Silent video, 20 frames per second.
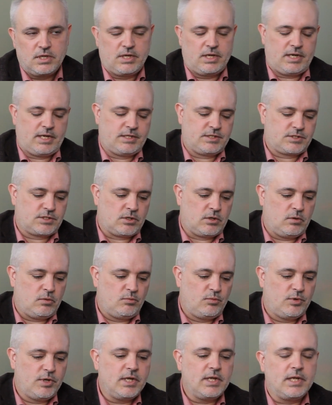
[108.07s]
And so
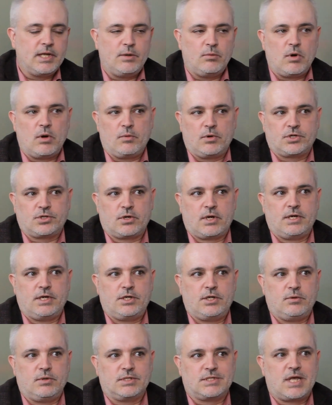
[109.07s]
really what we're trying to
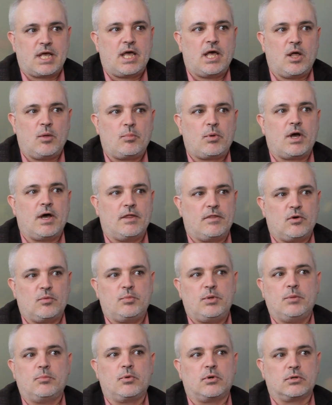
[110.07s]
do is help other
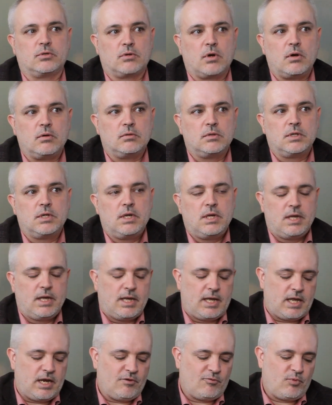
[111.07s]
people grow.
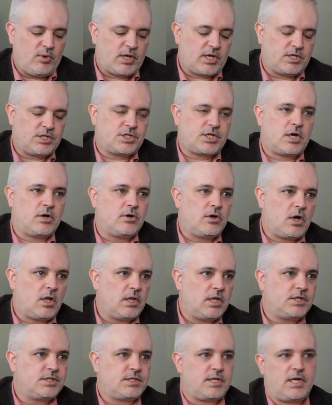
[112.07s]
And if we can share
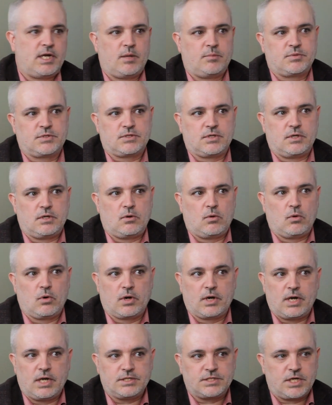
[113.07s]
knowledge that helps
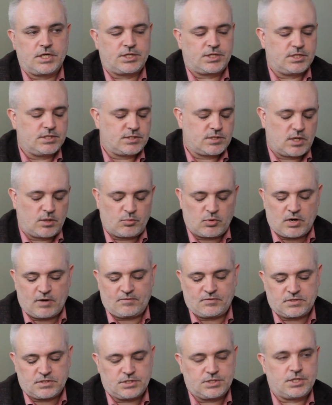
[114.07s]
organizations,
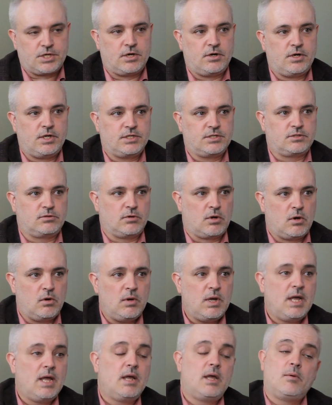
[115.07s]
nonprofits, and charities
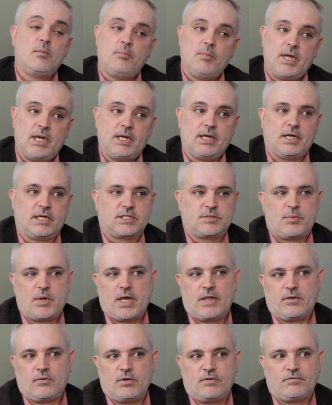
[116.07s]
grow, meaning
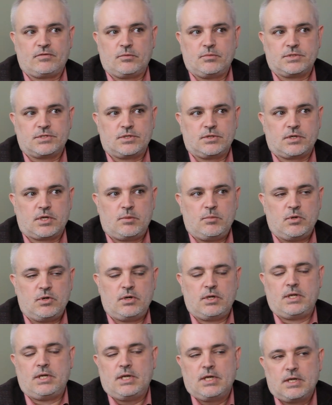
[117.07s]
expand their influence in their
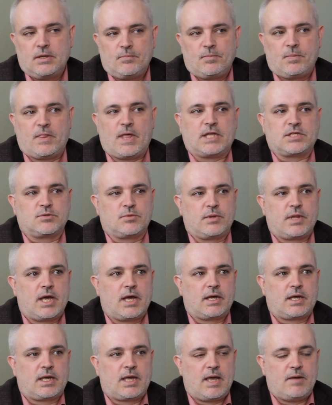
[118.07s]
community, that's where
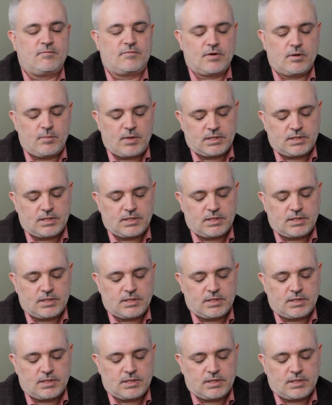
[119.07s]
that came from.